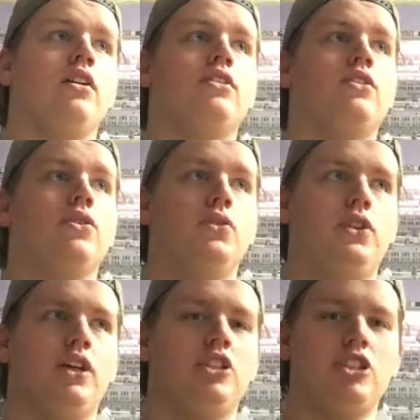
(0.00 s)
So
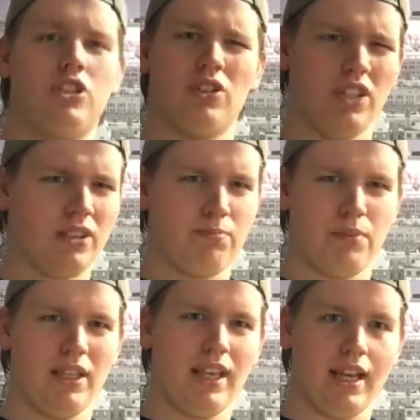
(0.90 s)
there shouldn't
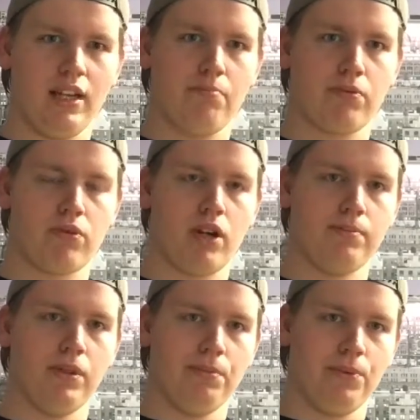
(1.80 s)
be any
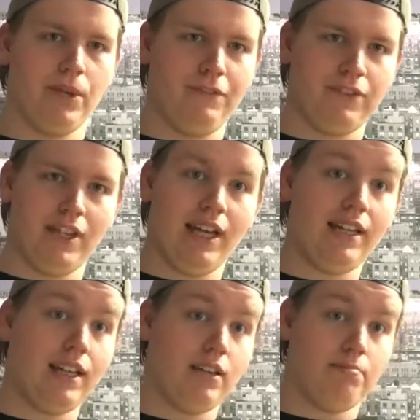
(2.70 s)
problem with
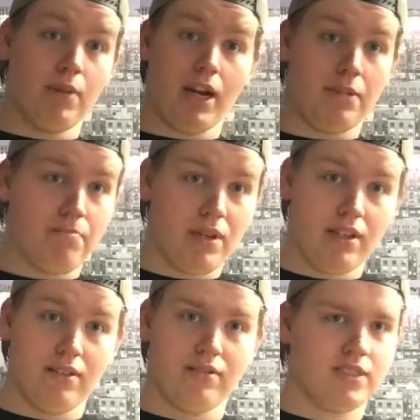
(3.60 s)
that. It might
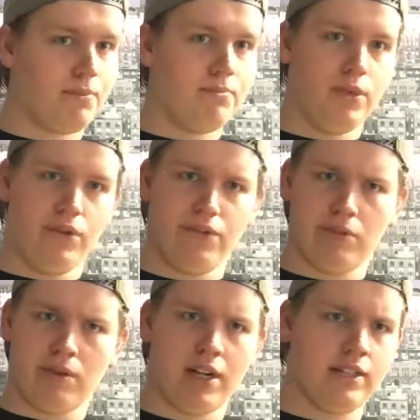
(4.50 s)
be some movie
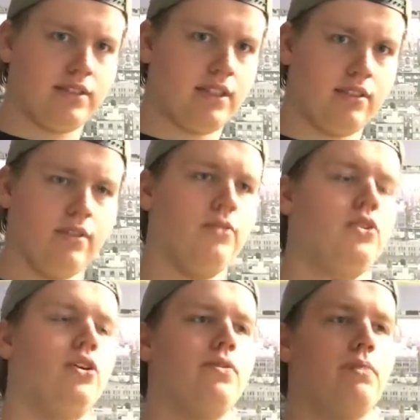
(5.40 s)
rights I don't
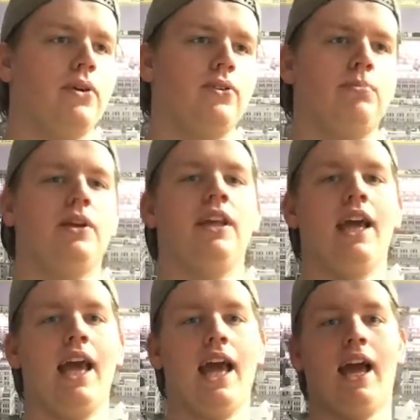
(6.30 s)
know about, but
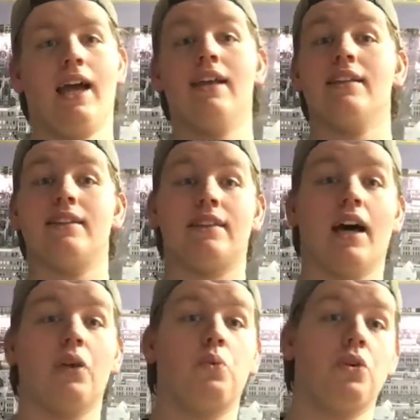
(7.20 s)

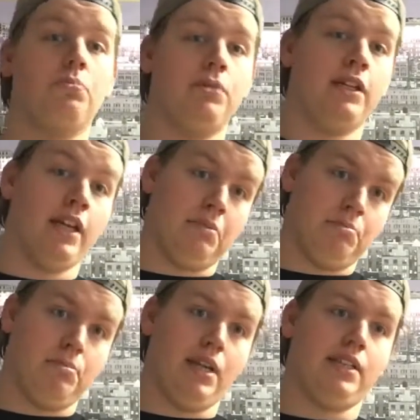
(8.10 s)
that would be
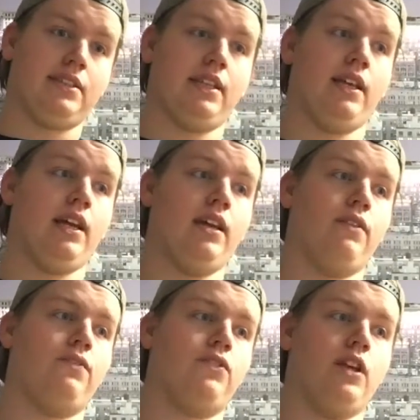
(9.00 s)
amazing
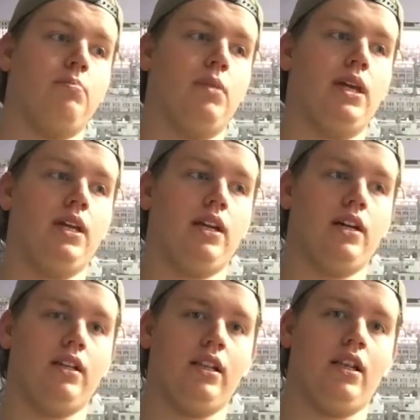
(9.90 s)
if they made
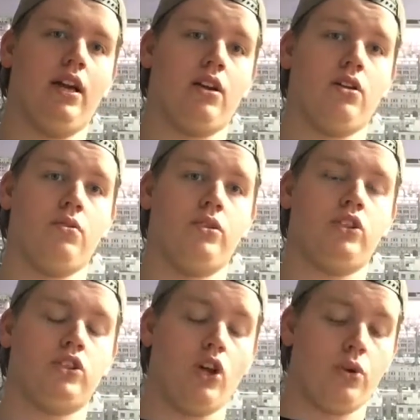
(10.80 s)
a Lego
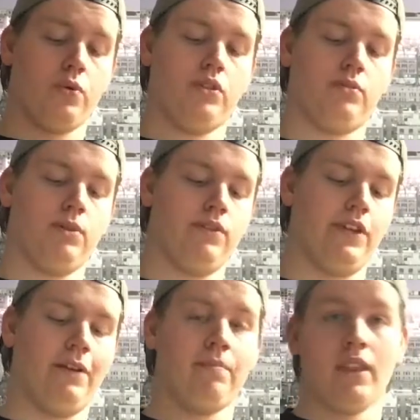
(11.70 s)
Star Wars
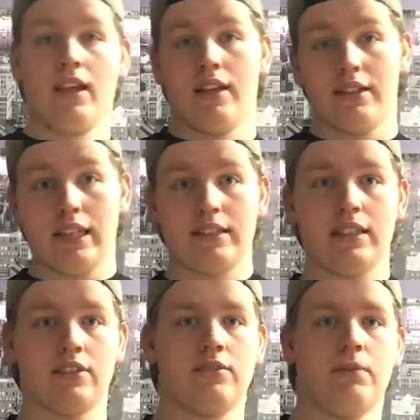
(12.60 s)
movie. That's
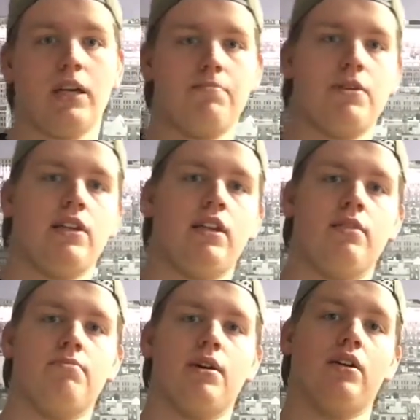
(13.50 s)
just my
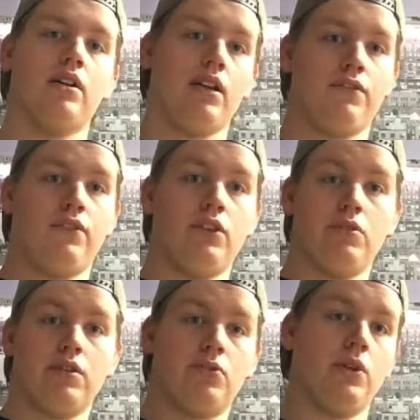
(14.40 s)
opinion, but if you
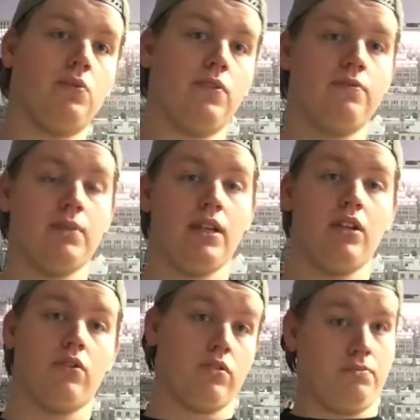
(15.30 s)
agree with me
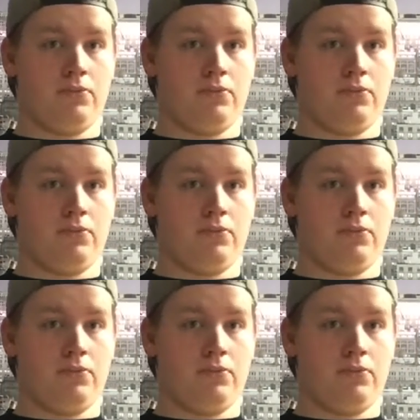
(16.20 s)
or